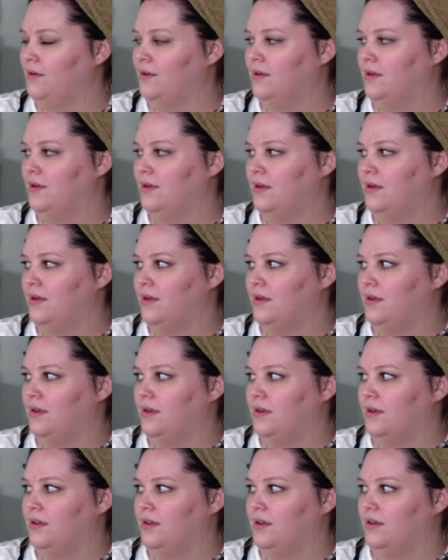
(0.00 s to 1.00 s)

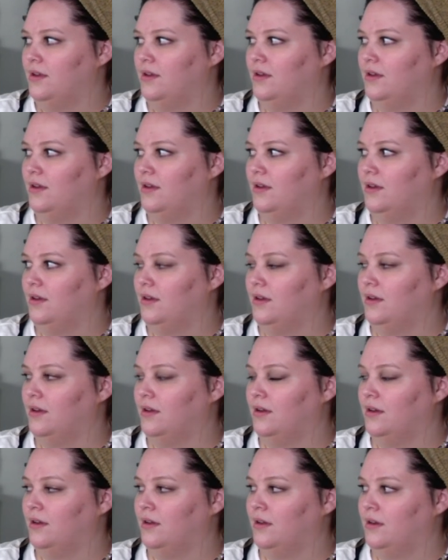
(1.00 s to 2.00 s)

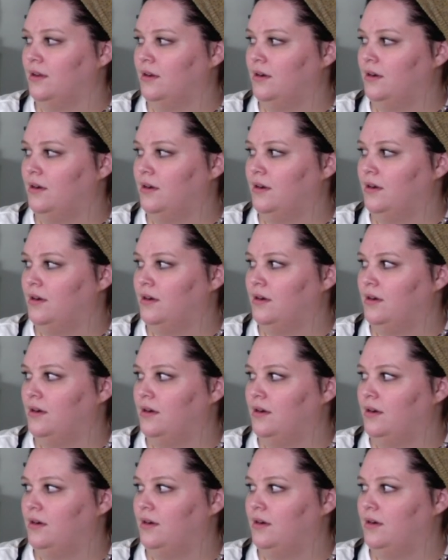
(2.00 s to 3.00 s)

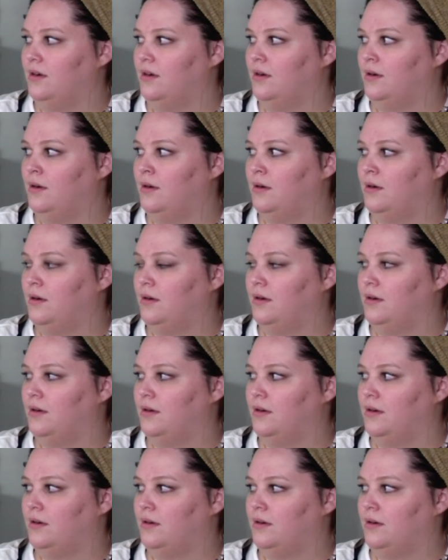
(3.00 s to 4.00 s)

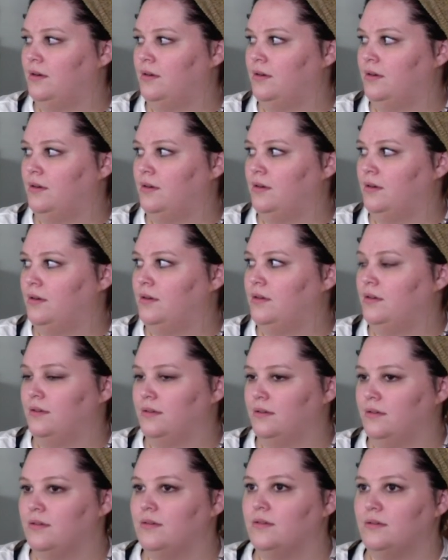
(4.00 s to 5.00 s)

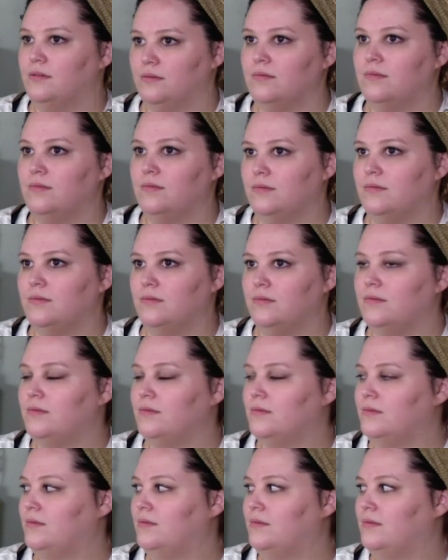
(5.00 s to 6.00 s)

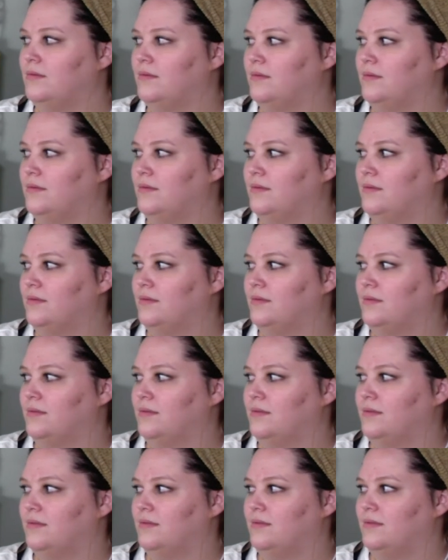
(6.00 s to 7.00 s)

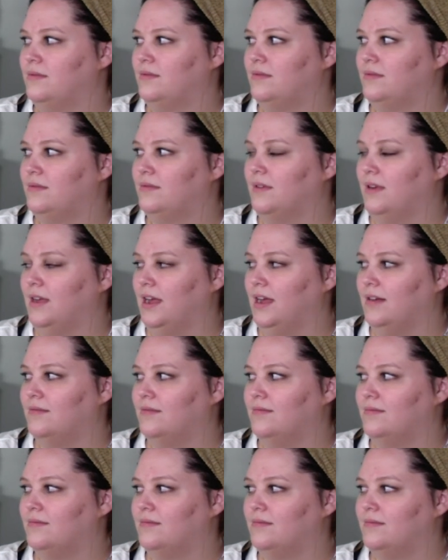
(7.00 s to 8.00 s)
(not speaking)